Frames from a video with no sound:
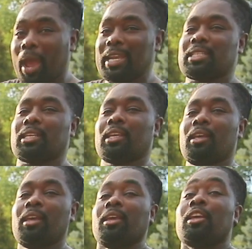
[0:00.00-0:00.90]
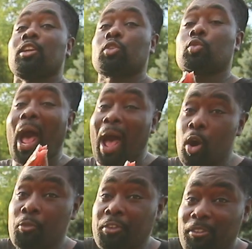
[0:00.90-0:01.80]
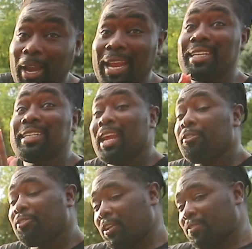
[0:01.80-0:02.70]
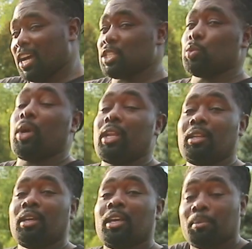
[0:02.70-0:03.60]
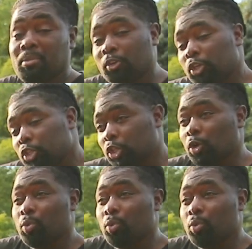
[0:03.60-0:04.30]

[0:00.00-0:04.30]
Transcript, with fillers: went to our favor and their favor as well. Right. Before the show